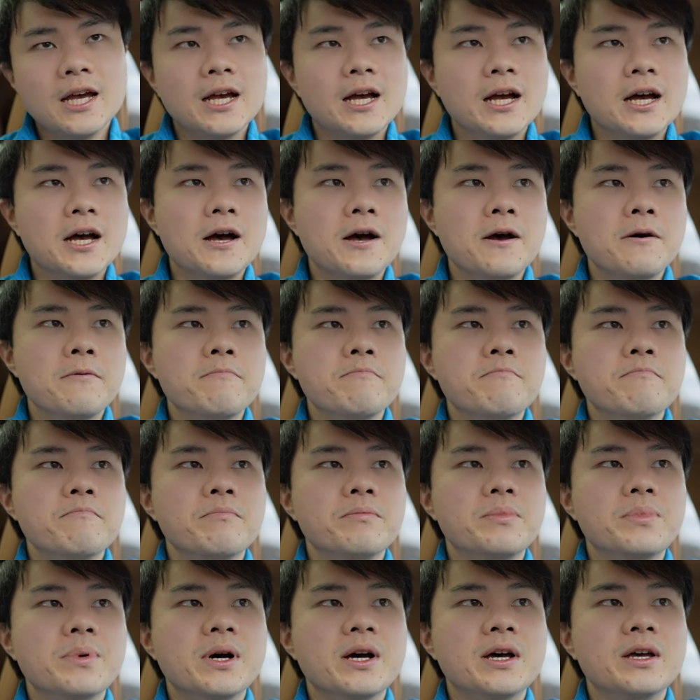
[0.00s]

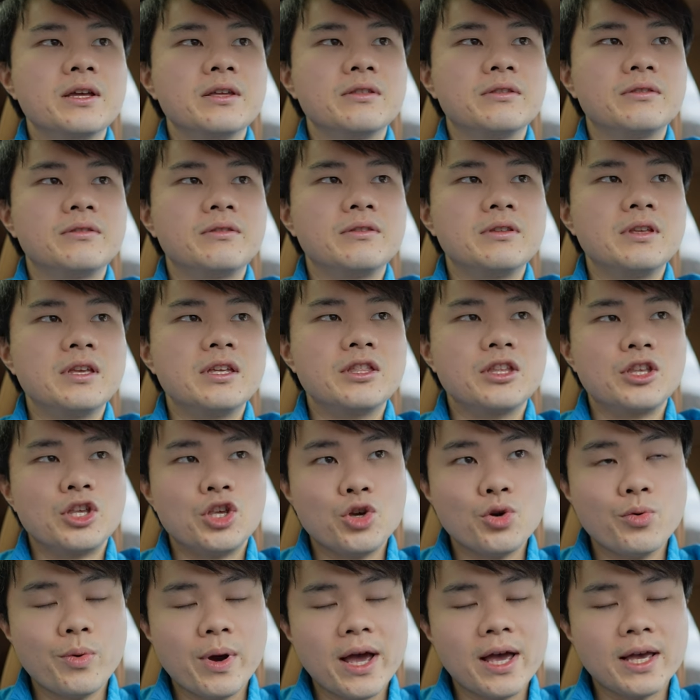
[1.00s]
Um, but in the
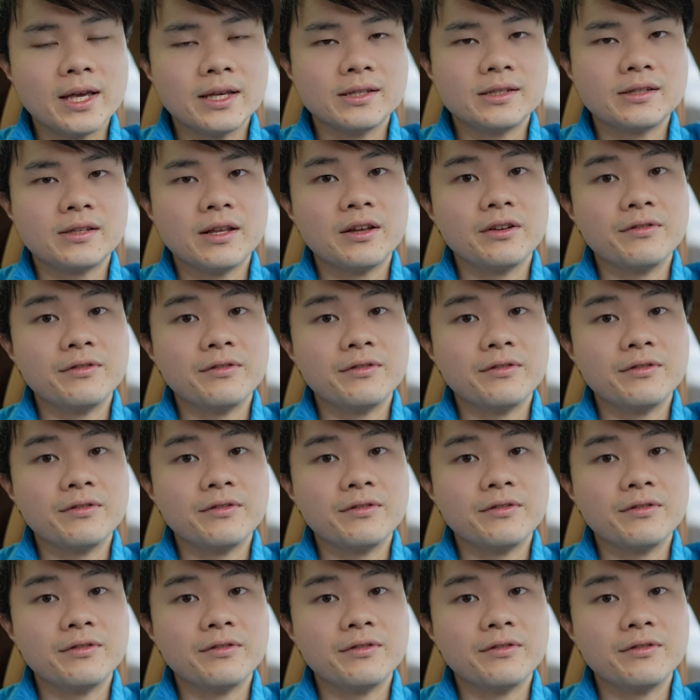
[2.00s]
U S,